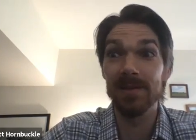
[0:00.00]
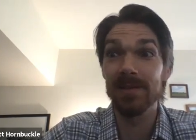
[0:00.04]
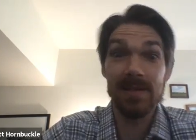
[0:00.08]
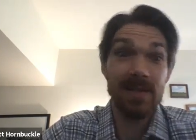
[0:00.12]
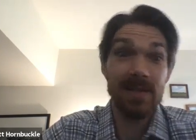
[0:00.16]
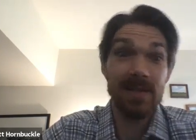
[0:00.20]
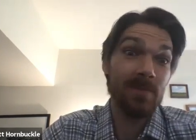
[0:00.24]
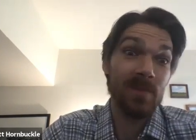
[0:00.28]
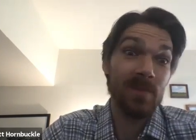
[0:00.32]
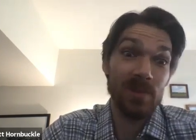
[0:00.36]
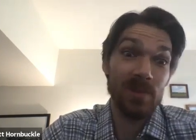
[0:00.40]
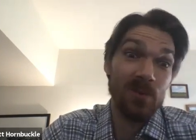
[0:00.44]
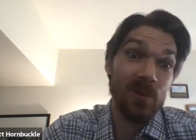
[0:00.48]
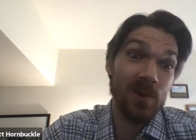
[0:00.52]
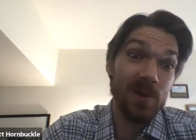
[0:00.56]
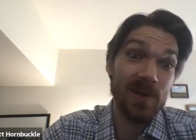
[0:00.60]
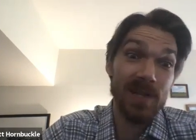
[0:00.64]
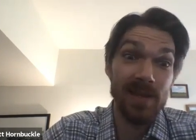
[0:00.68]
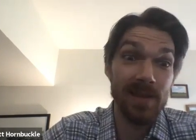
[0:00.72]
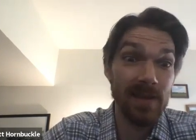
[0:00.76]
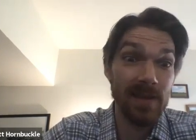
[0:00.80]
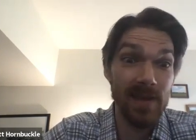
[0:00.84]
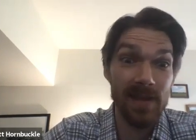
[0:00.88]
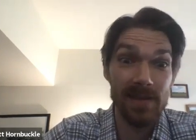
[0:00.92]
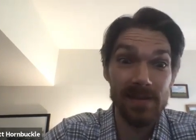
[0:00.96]
the numbers we're
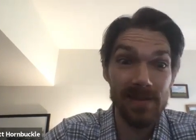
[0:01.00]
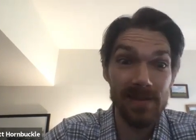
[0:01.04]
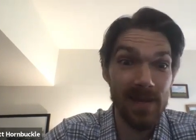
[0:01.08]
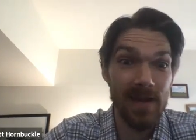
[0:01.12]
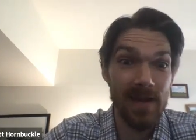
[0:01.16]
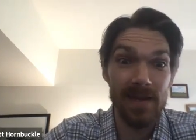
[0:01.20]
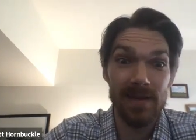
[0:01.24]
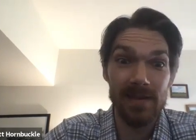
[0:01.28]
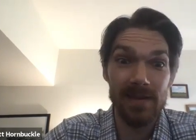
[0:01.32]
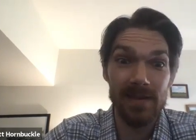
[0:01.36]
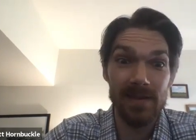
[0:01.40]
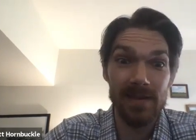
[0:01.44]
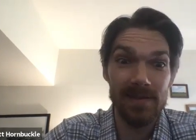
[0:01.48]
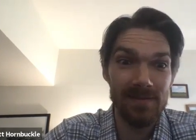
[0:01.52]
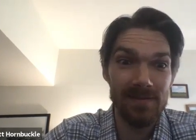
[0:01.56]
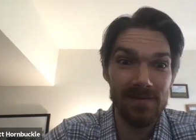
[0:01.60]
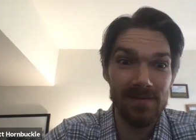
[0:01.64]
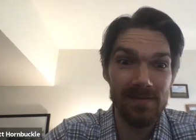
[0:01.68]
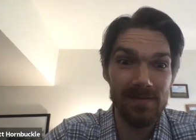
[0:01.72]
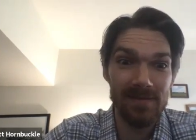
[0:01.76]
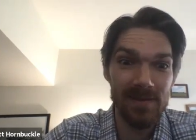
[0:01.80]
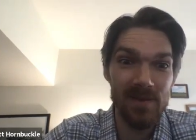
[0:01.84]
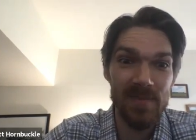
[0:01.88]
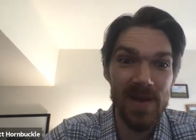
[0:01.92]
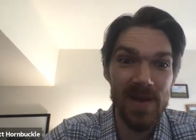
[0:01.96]
working against, guys.
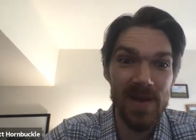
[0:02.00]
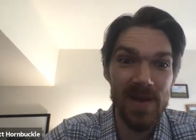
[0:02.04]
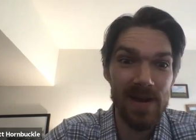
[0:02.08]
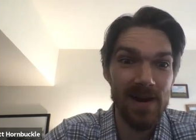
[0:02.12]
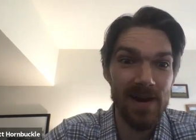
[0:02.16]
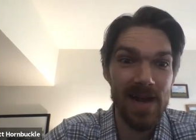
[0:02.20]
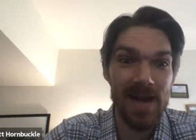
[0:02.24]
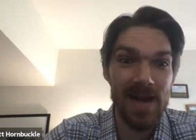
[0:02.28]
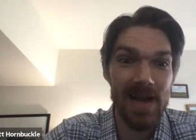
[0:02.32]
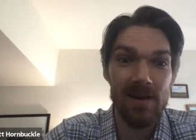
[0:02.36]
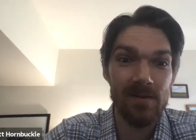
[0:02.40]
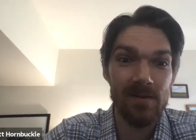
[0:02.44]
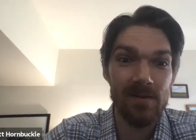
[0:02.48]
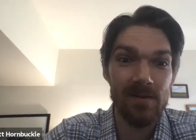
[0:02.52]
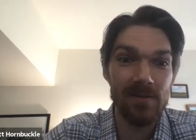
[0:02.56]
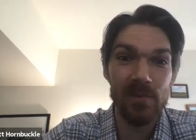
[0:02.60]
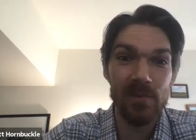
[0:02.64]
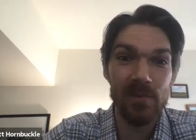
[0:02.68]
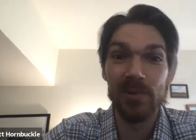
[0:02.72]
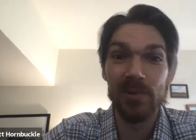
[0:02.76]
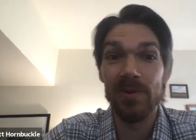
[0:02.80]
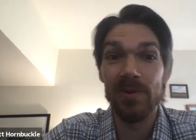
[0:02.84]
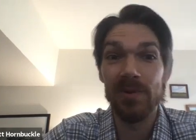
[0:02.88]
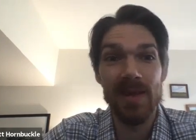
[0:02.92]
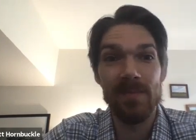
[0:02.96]
No matter how
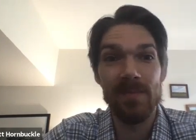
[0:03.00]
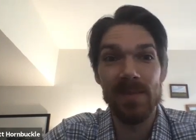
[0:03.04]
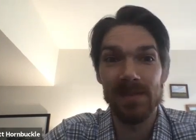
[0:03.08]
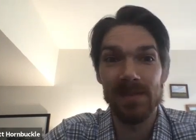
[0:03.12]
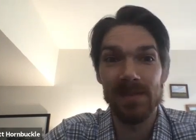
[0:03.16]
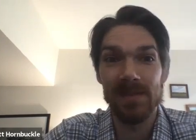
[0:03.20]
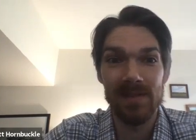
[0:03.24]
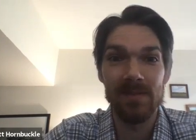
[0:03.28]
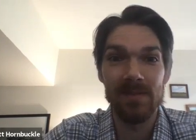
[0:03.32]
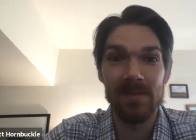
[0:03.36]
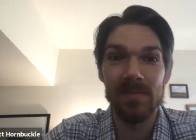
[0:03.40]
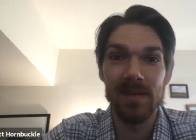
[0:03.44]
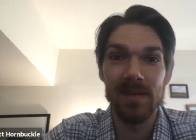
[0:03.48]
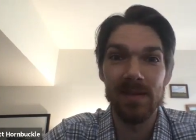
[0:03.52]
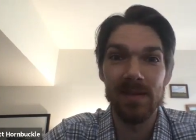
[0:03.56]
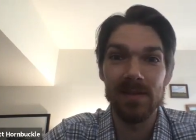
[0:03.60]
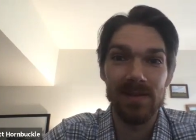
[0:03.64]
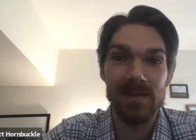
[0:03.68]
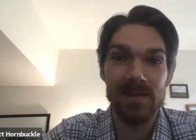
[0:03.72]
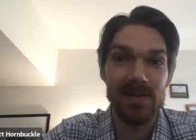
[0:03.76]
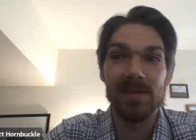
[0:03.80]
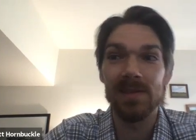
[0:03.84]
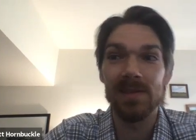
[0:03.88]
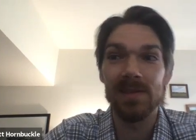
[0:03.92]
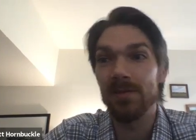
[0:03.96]
brutal they may seem,
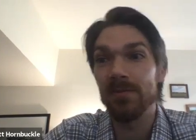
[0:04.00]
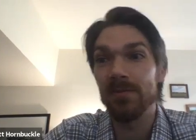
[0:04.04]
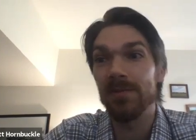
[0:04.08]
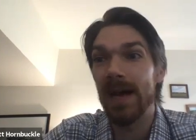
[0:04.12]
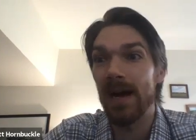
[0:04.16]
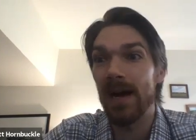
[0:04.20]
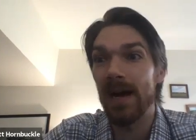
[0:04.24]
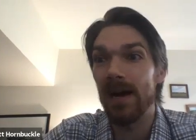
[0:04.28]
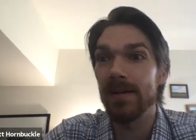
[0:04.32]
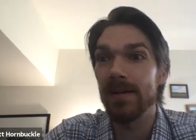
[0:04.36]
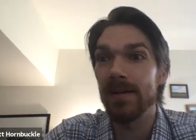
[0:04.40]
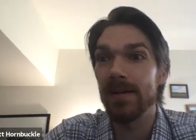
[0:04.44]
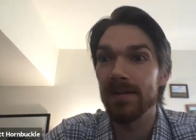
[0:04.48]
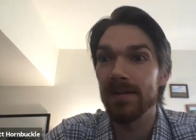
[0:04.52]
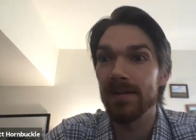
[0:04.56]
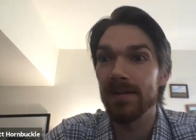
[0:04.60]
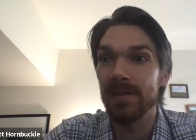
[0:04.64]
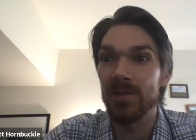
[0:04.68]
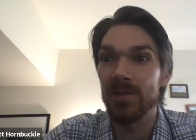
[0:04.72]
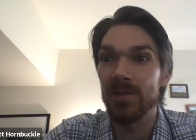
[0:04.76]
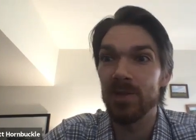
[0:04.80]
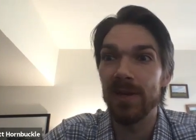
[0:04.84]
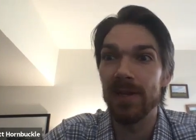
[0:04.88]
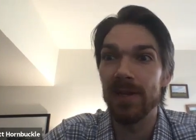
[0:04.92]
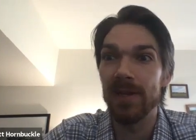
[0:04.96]
this is the reality of the
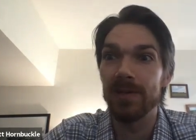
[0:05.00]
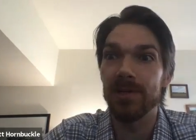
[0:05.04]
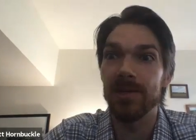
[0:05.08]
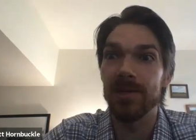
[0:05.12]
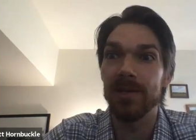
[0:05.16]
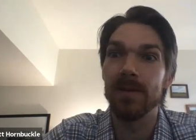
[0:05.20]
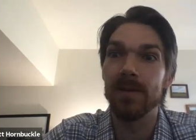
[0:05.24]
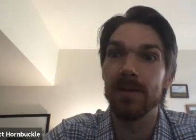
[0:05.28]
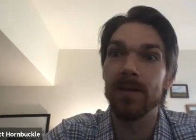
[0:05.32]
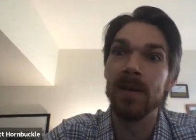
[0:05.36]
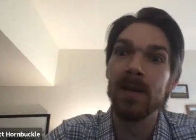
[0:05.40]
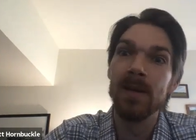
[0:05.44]
situation.